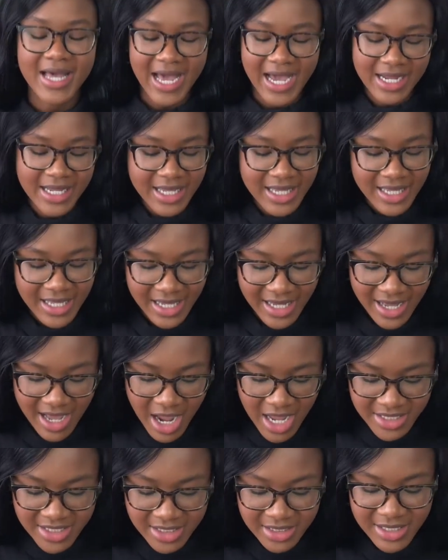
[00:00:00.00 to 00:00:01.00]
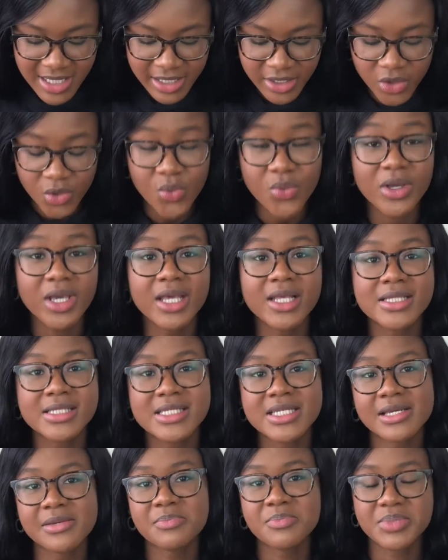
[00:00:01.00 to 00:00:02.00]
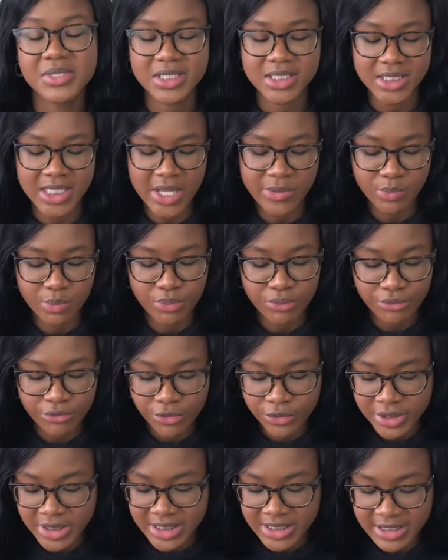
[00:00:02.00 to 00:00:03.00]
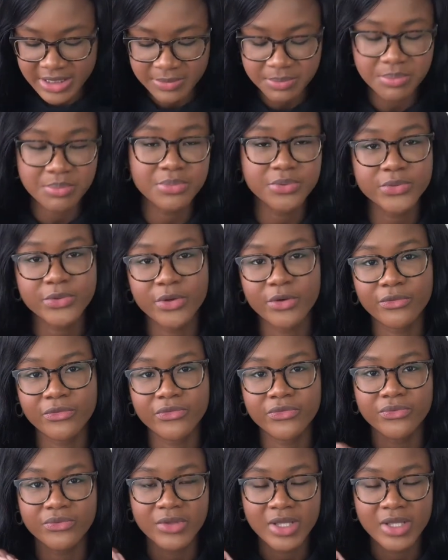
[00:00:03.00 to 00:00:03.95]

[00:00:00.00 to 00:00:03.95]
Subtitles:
I added like quick tips and pro tip of